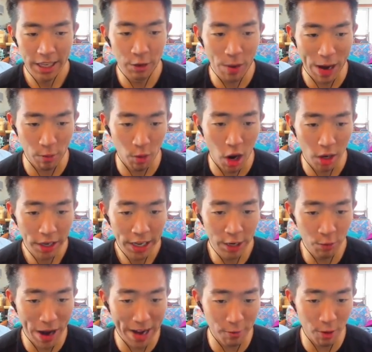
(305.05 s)
You read it wrong.
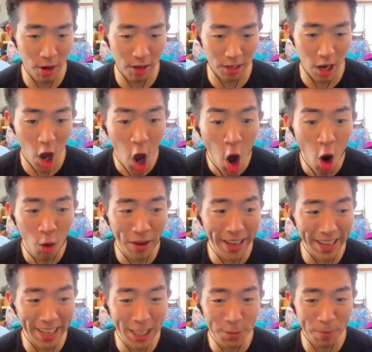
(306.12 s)
You read it wrong. Oh,
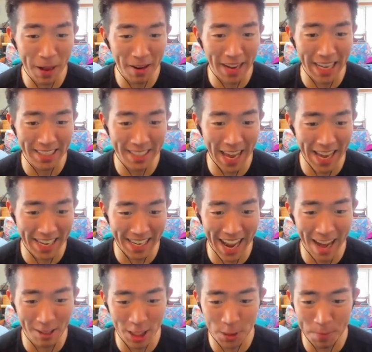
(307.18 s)
his player got taken
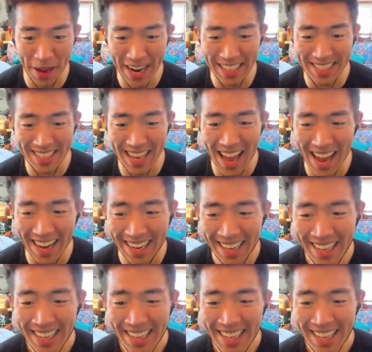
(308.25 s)
out. Spin inside.